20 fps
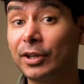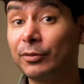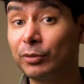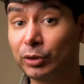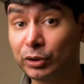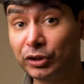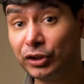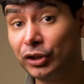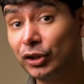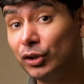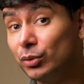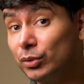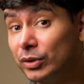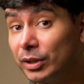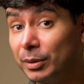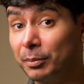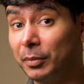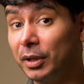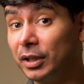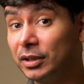wasn't
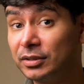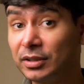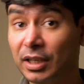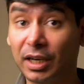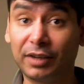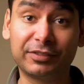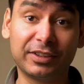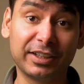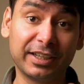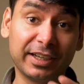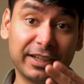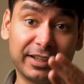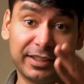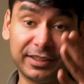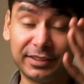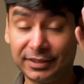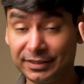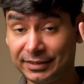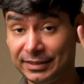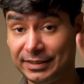using much after
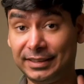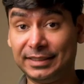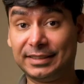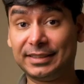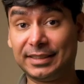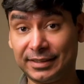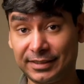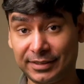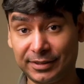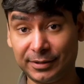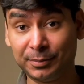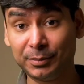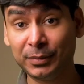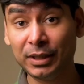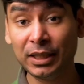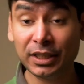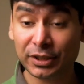getting the Z system,